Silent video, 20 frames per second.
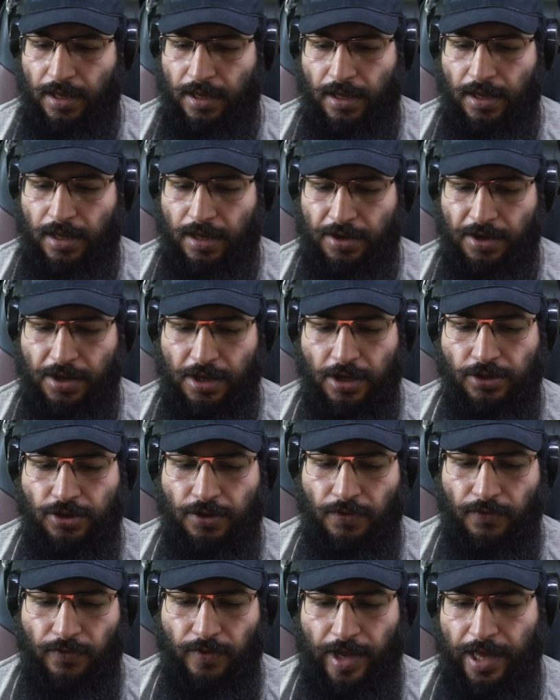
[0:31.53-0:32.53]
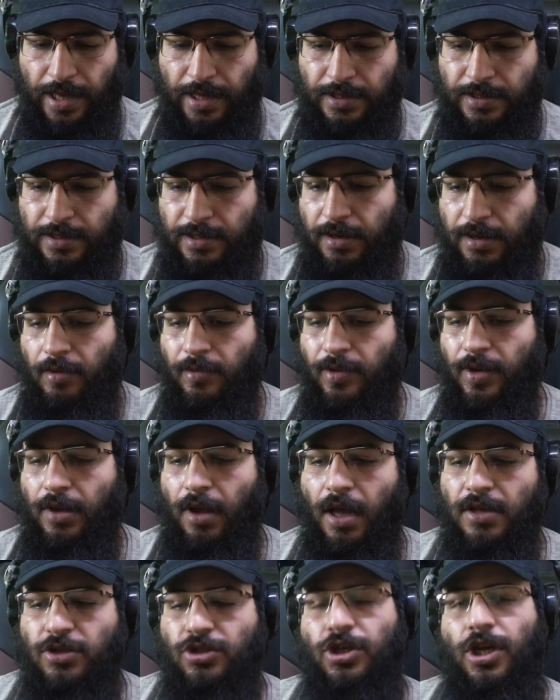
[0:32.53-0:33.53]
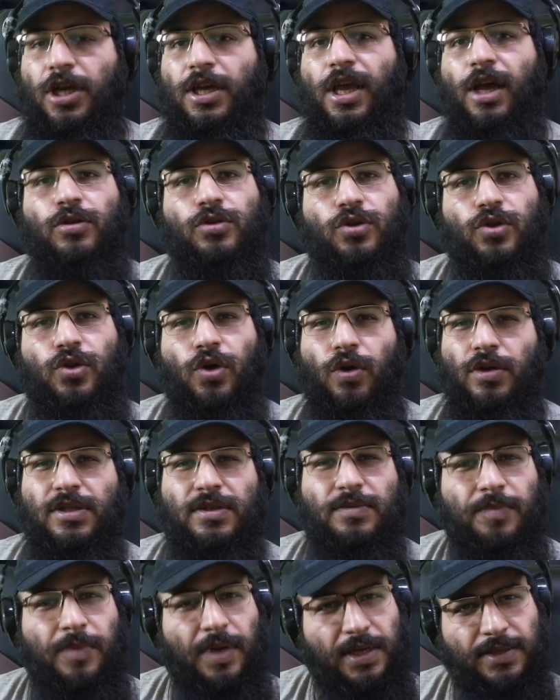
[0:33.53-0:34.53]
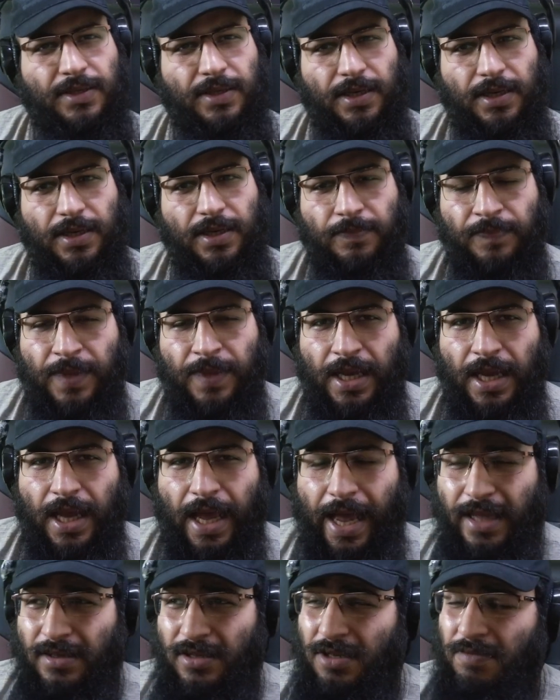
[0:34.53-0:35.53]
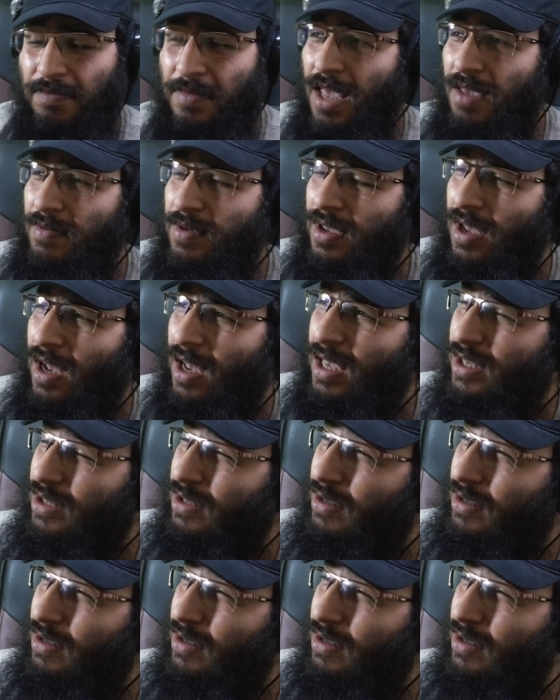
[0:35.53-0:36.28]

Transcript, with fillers: Uh, Ricky Gervais. um, I check out those mostly, and maybe I,